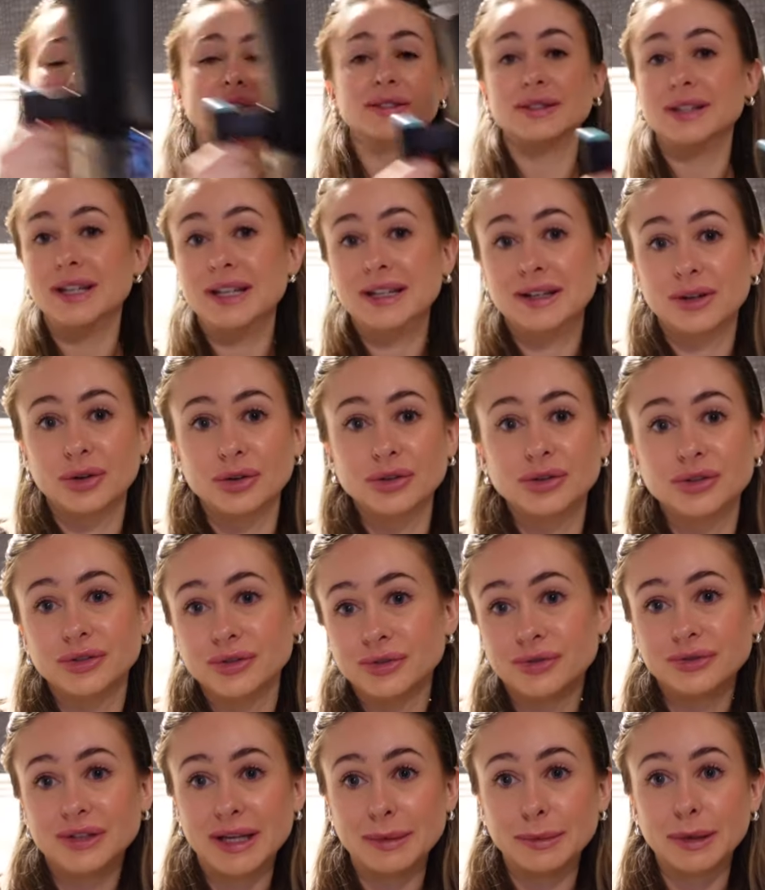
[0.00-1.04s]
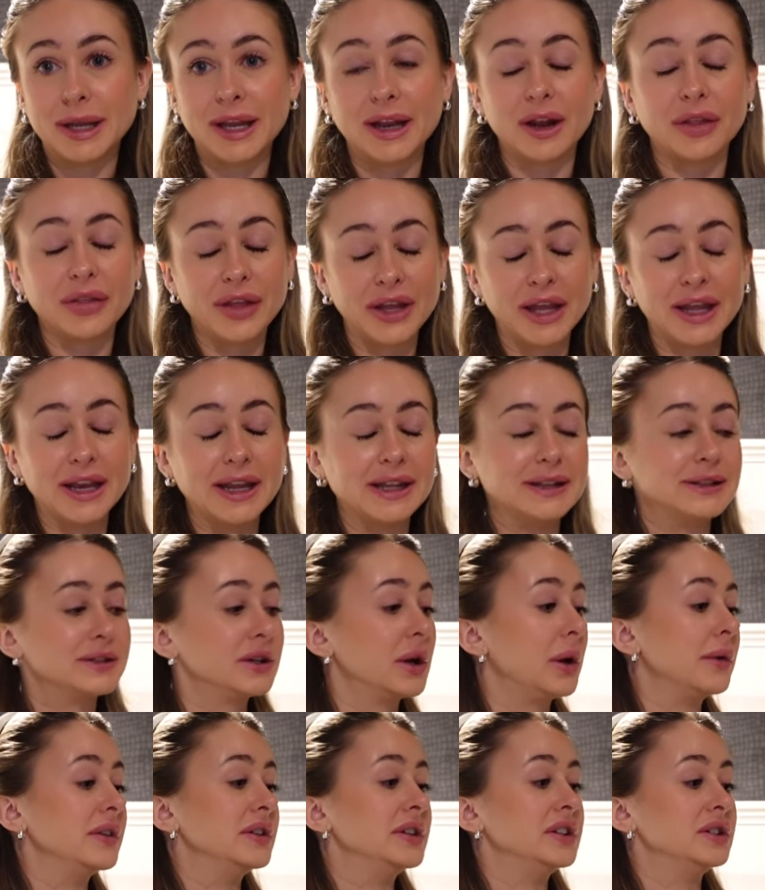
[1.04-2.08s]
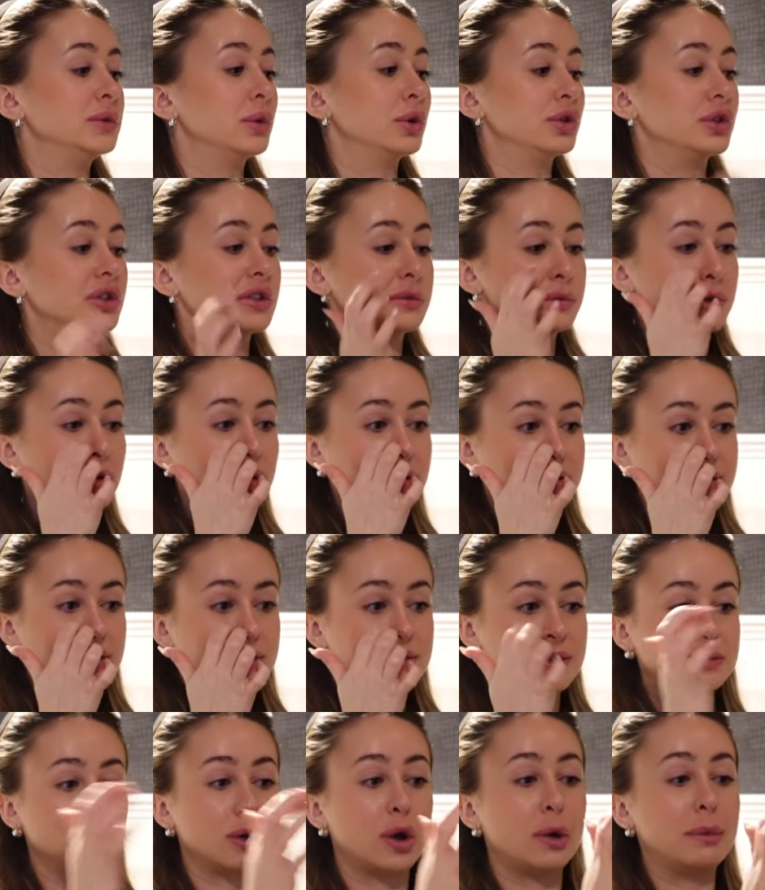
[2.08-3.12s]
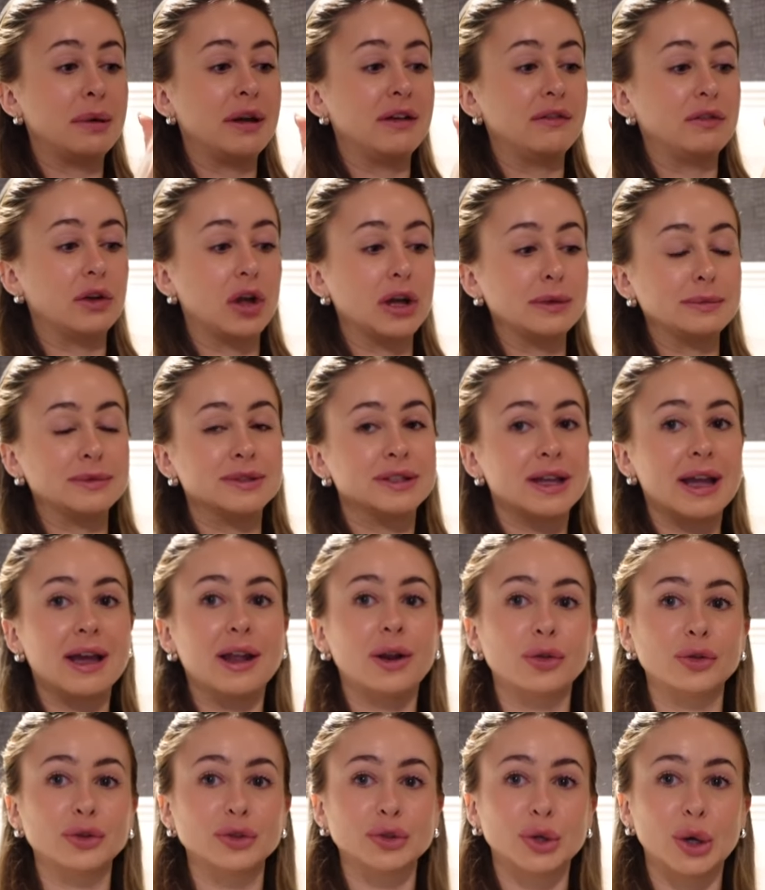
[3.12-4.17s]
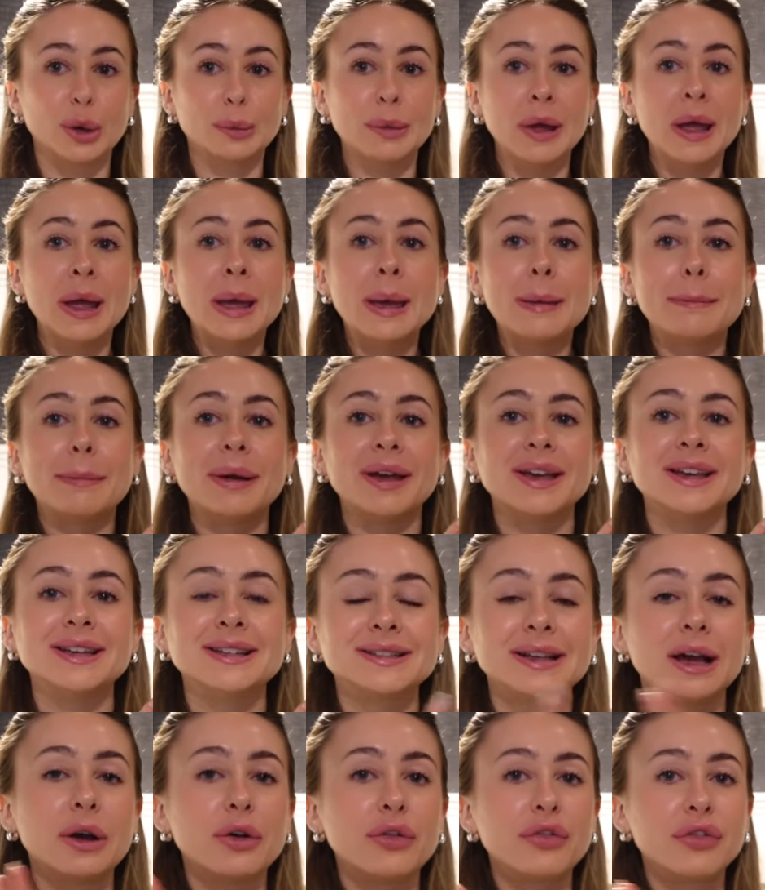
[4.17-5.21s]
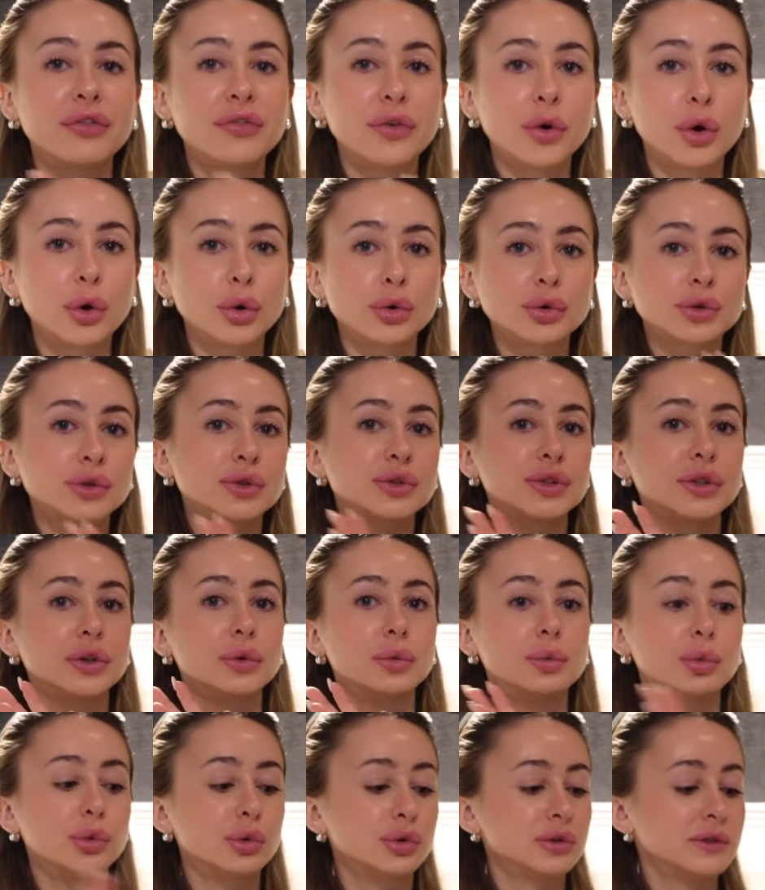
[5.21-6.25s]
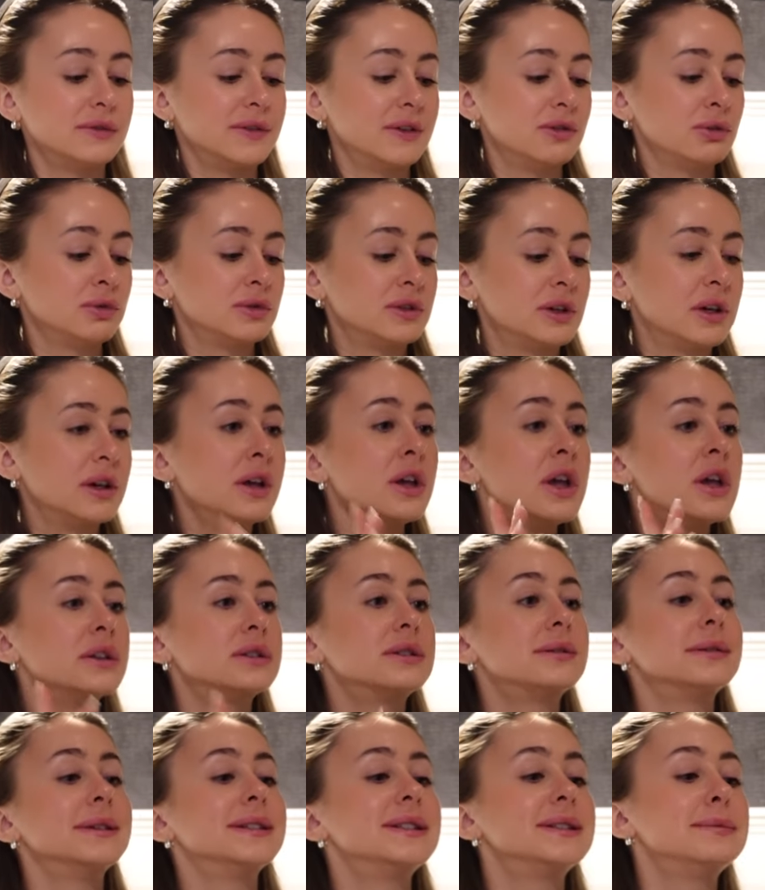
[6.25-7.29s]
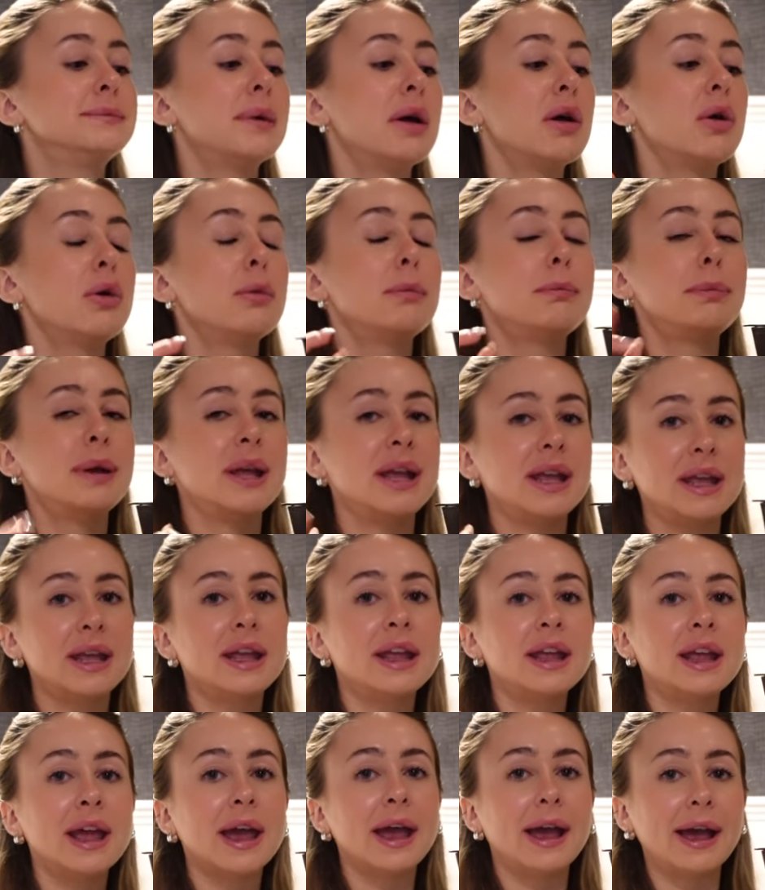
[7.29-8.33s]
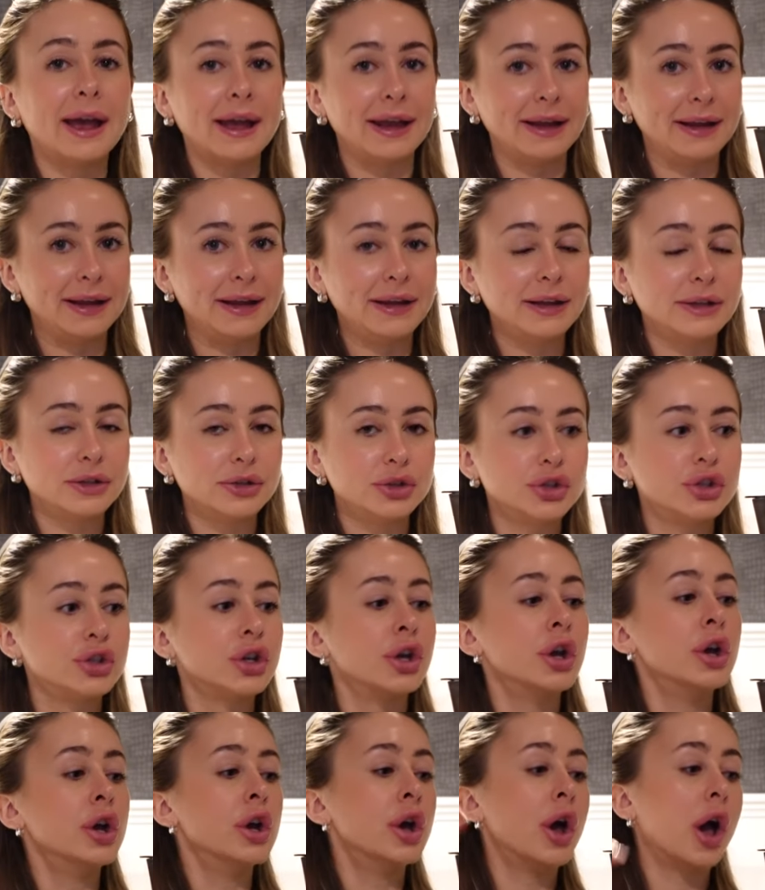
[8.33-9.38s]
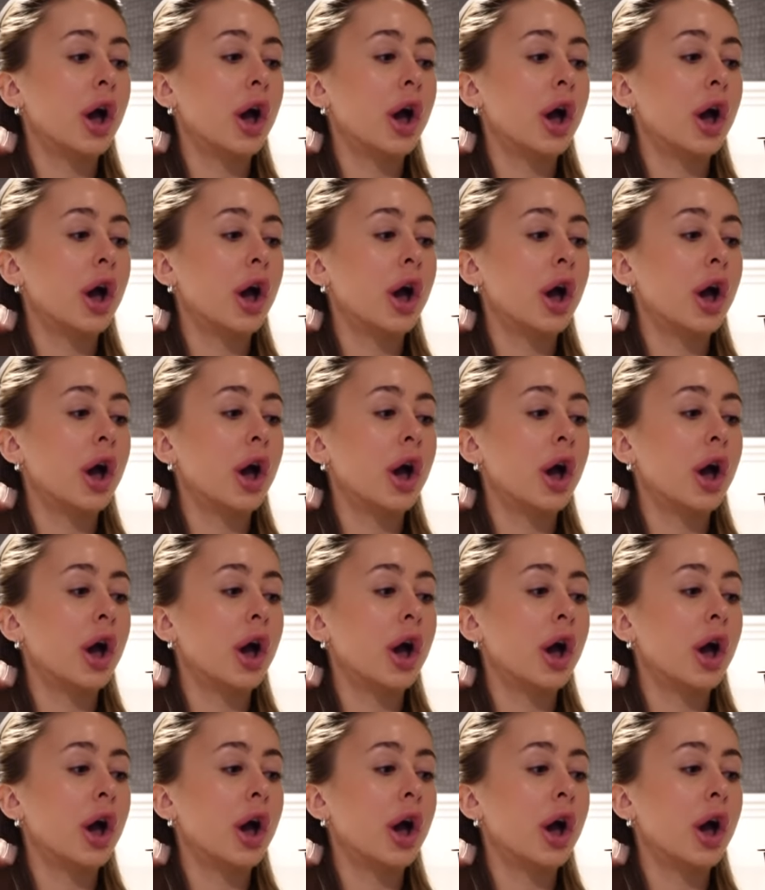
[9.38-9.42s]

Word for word: does need a good deep clean i think it needs to go in the dishwasher to be honest because it's got a bit of lime scale on the top but it is our Phox water filter so it's spelled p-h-o-x